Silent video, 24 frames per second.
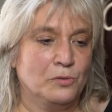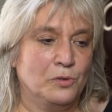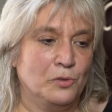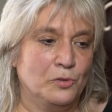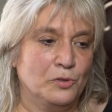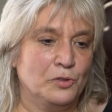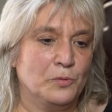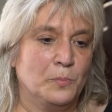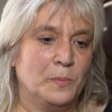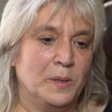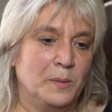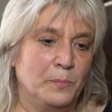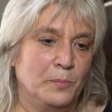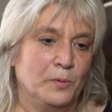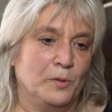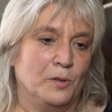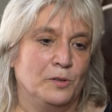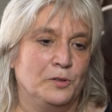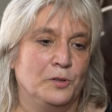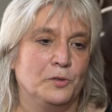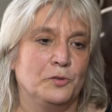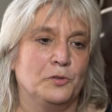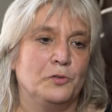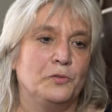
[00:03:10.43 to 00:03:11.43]
those
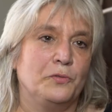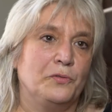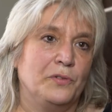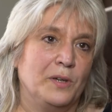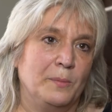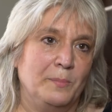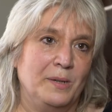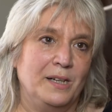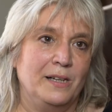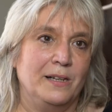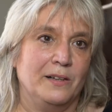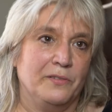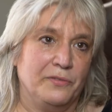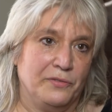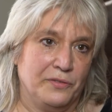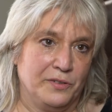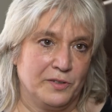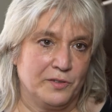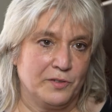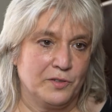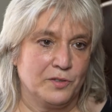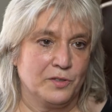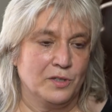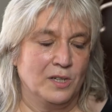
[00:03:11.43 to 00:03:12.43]
people, the family
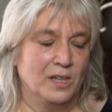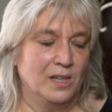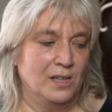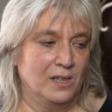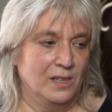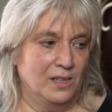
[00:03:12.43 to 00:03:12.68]
affairs,